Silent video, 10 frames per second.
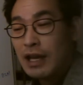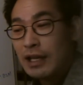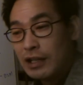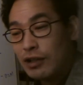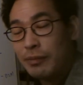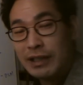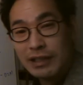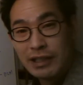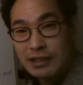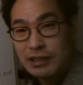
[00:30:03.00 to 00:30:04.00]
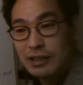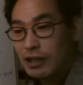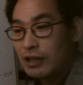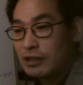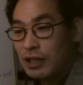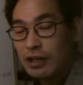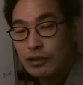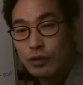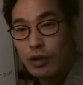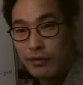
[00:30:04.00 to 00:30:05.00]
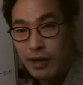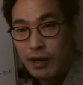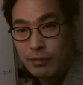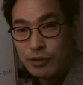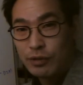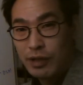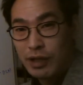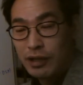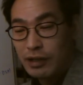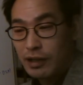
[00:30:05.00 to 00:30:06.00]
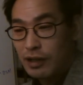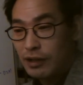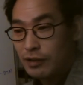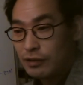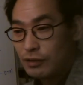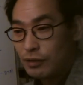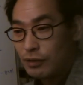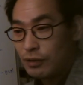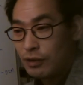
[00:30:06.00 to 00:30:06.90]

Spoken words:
In the Middle East, there are solar farms. Okay, and so